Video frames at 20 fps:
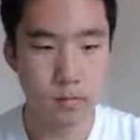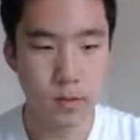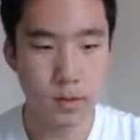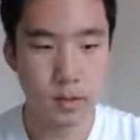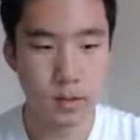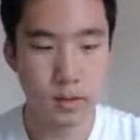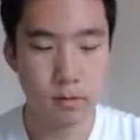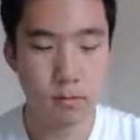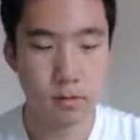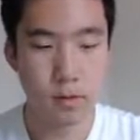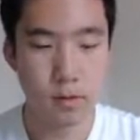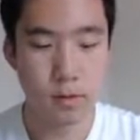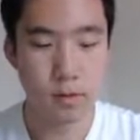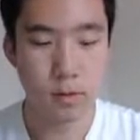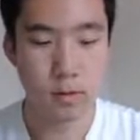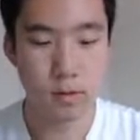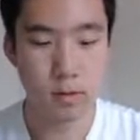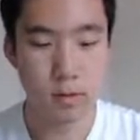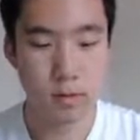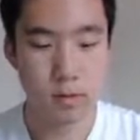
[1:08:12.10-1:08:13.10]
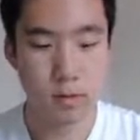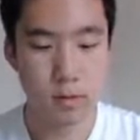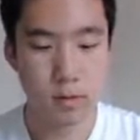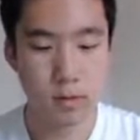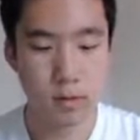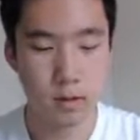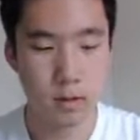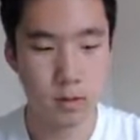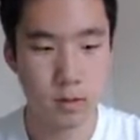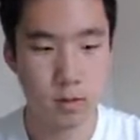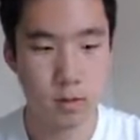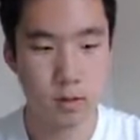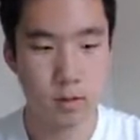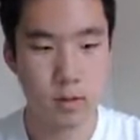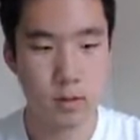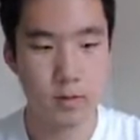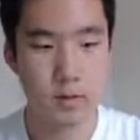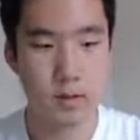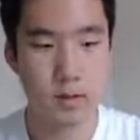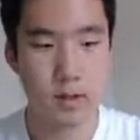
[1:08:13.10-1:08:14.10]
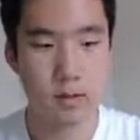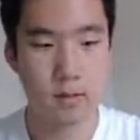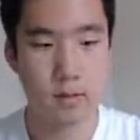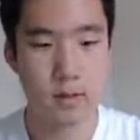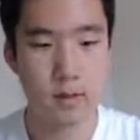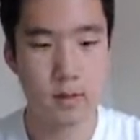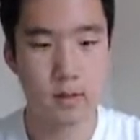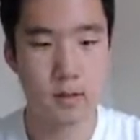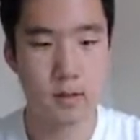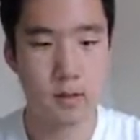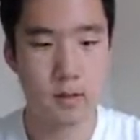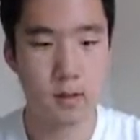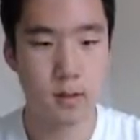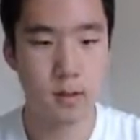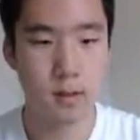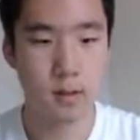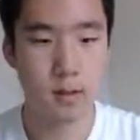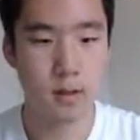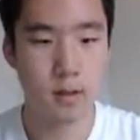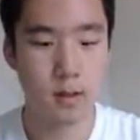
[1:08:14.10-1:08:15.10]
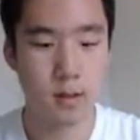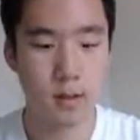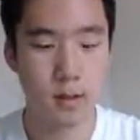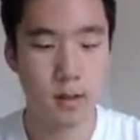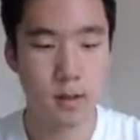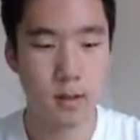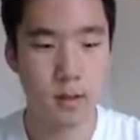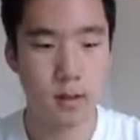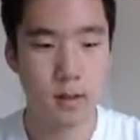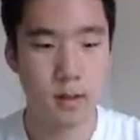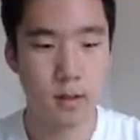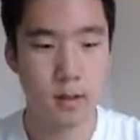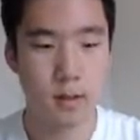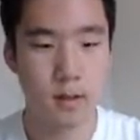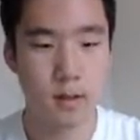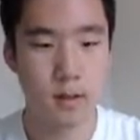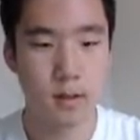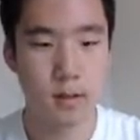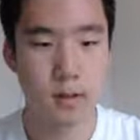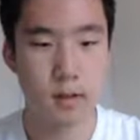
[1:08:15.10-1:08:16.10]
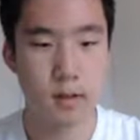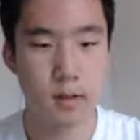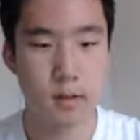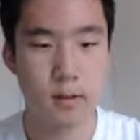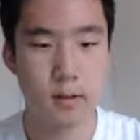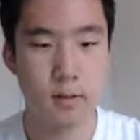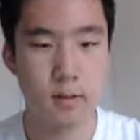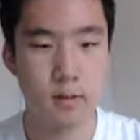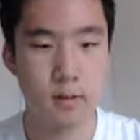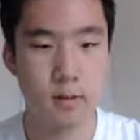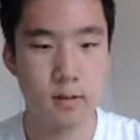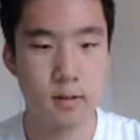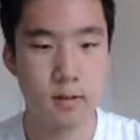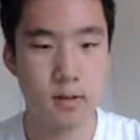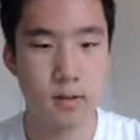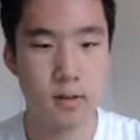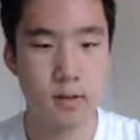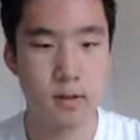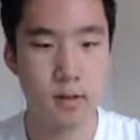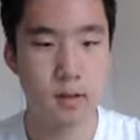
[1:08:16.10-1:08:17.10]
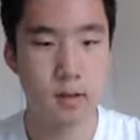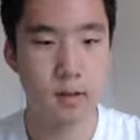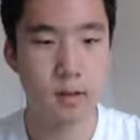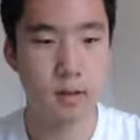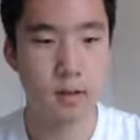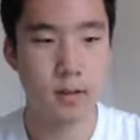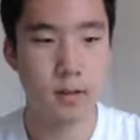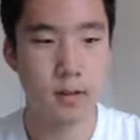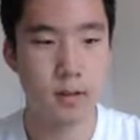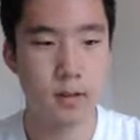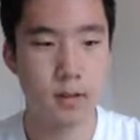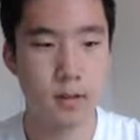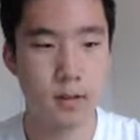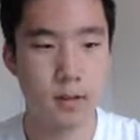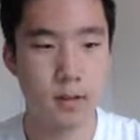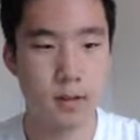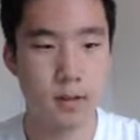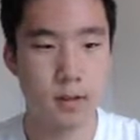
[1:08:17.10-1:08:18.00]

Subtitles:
then we'll go into another if statement. If is